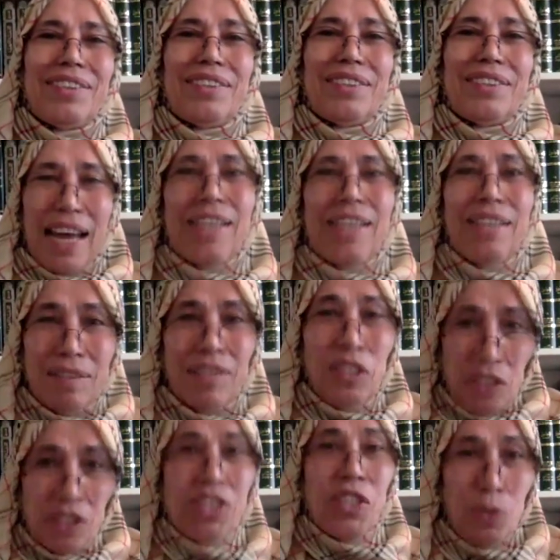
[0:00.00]
Then
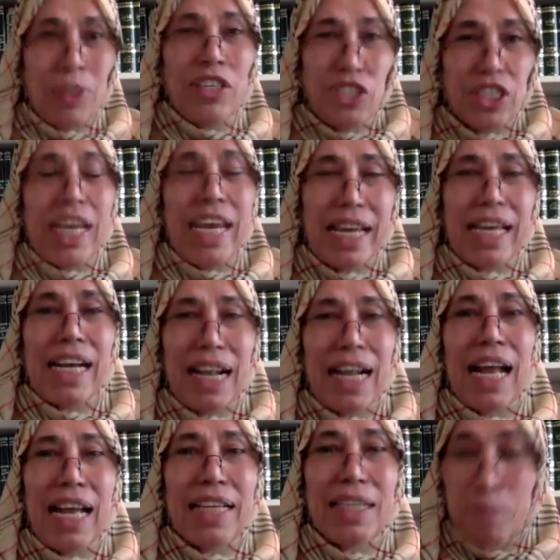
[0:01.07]
she will shake her
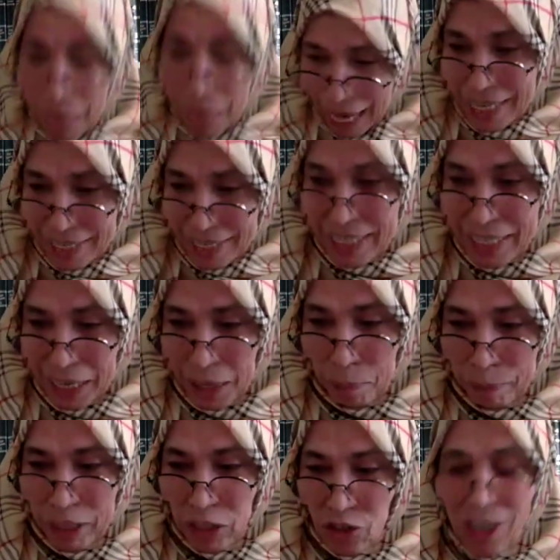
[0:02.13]
hand. I see her
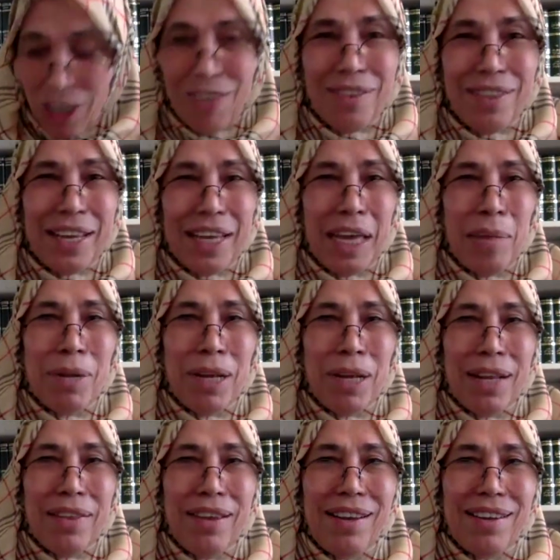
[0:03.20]
picture on the
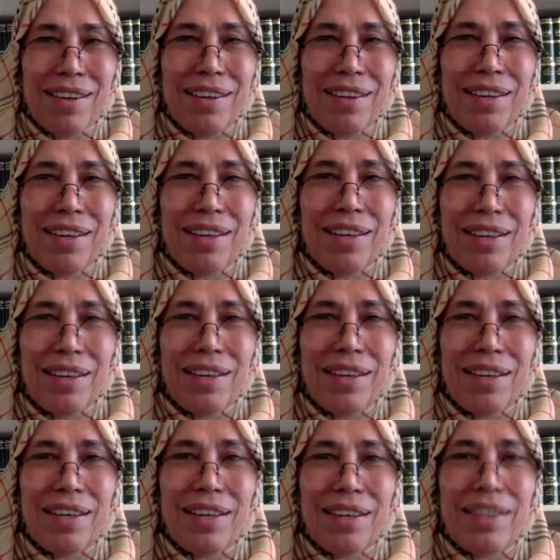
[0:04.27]
camera there.
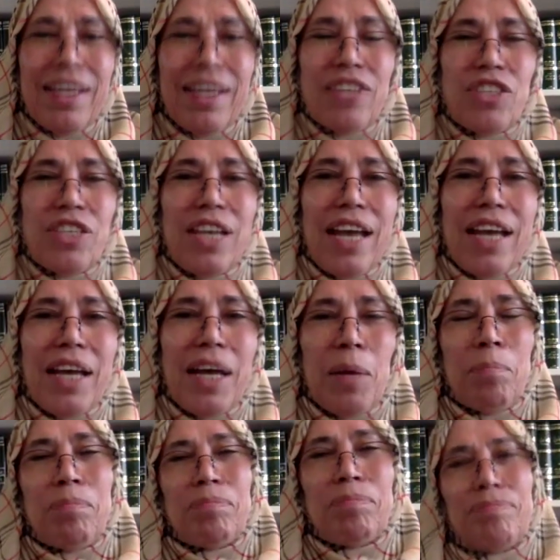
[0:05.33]
Then she hung
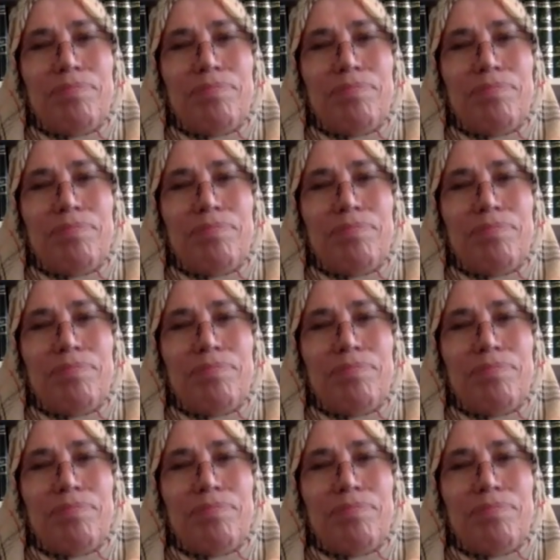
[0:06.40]
up,